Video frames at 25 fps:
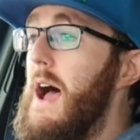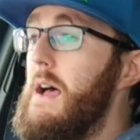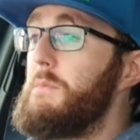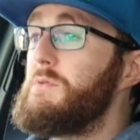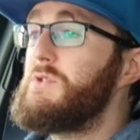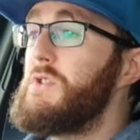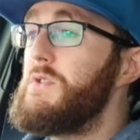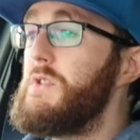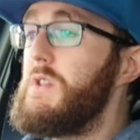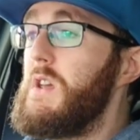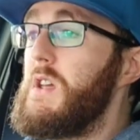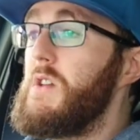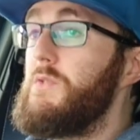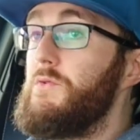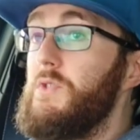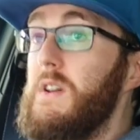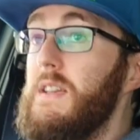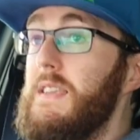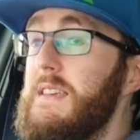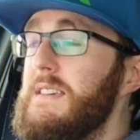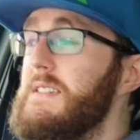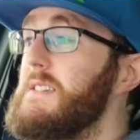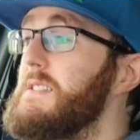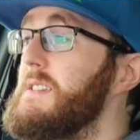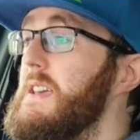so that you can
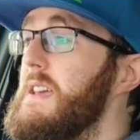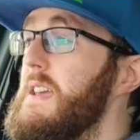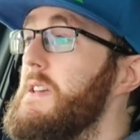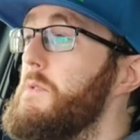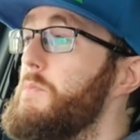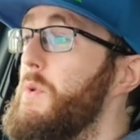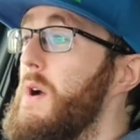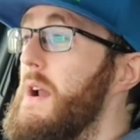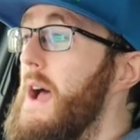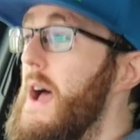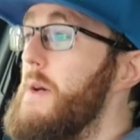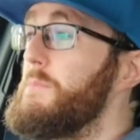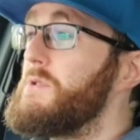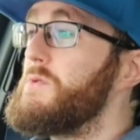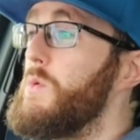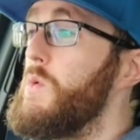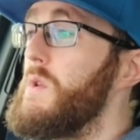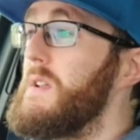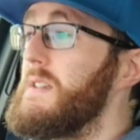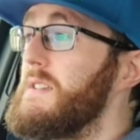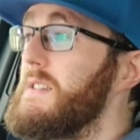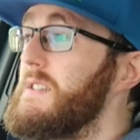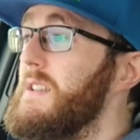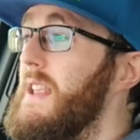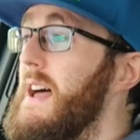really see perhaps
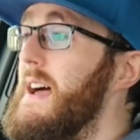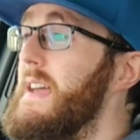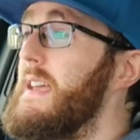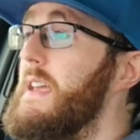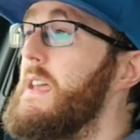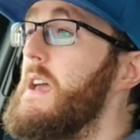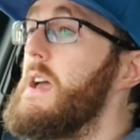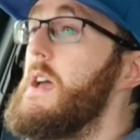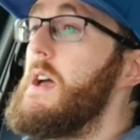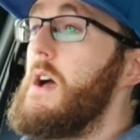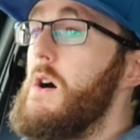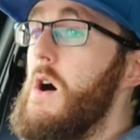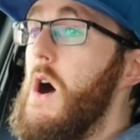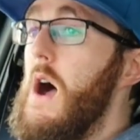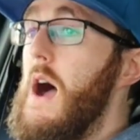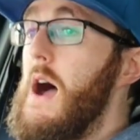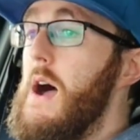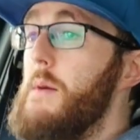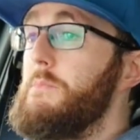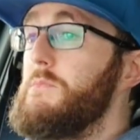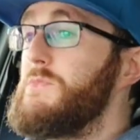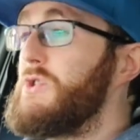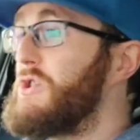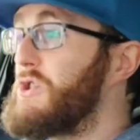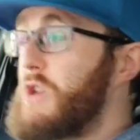what it's like
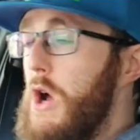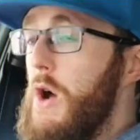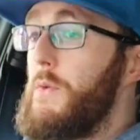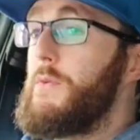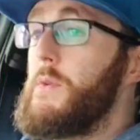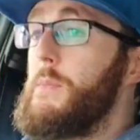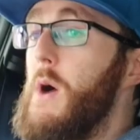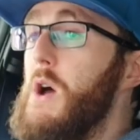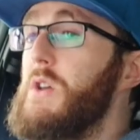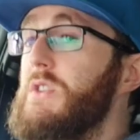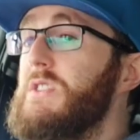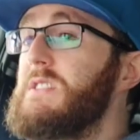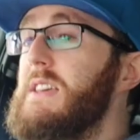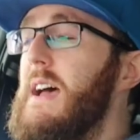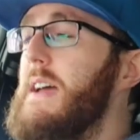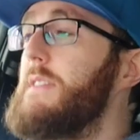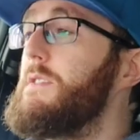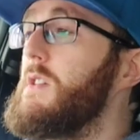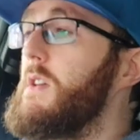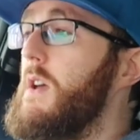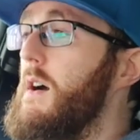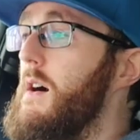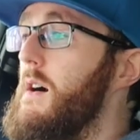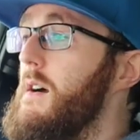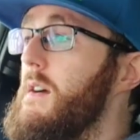just from outside
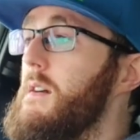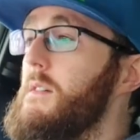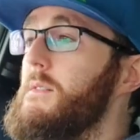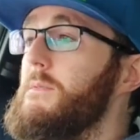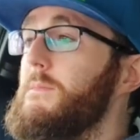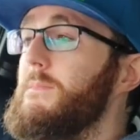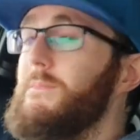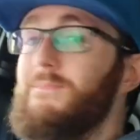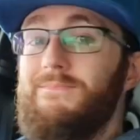the car.